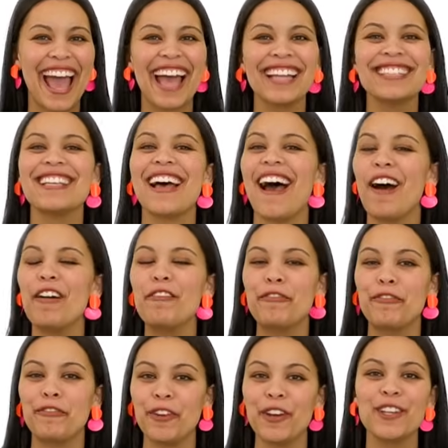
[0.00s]
at our
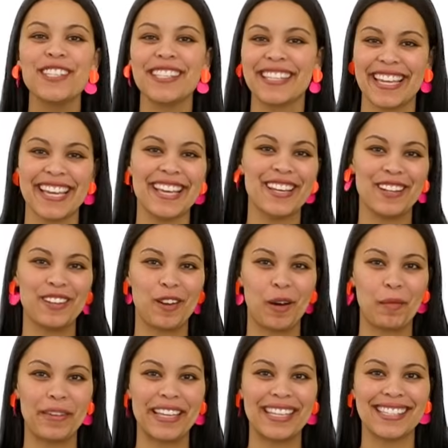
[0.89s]
first
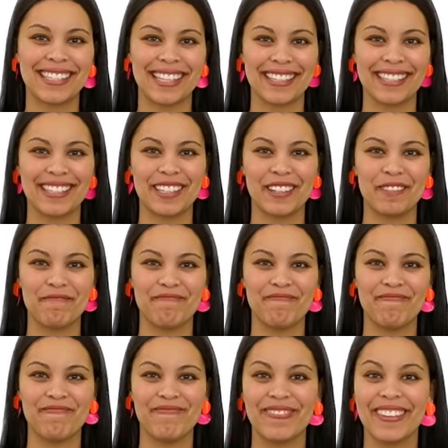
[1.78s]
economic system.
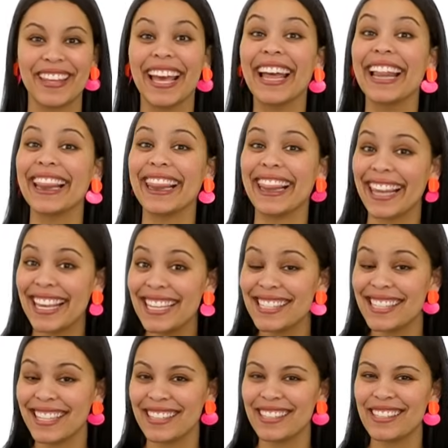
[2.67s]
This
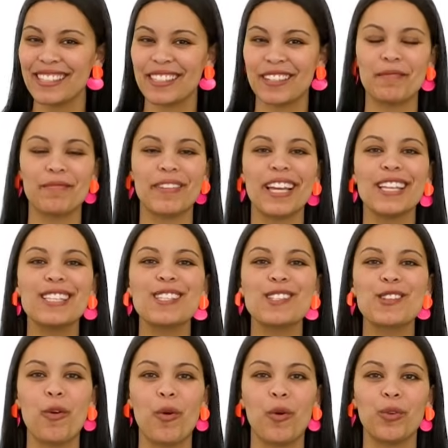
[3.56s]
system
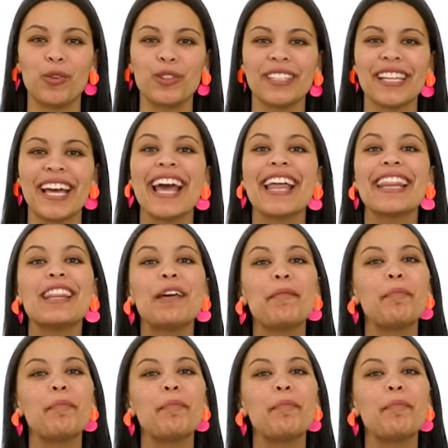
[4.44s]
is called the